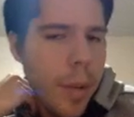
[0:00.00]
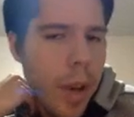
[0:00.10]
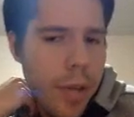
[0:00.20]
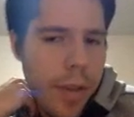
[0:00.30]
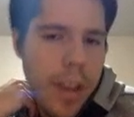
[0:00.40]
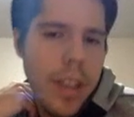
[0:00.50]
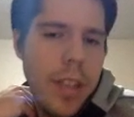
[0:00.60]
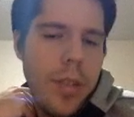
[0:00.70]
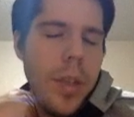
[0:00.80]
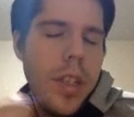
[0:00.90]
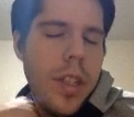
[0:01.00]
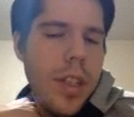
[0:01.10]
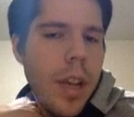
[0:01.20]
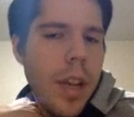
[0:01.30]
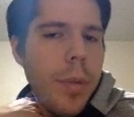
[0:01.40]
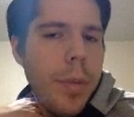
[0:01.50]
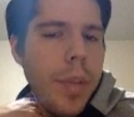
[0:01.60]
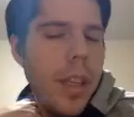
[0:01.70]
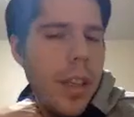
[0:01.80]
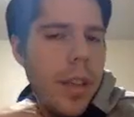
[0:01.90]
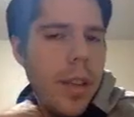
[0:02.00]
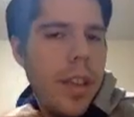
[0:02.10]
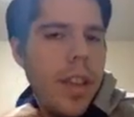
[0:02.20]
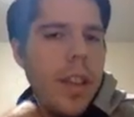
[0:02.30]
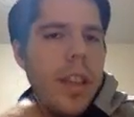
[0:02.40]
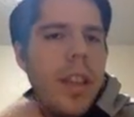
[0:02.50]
I find the switch, that would be the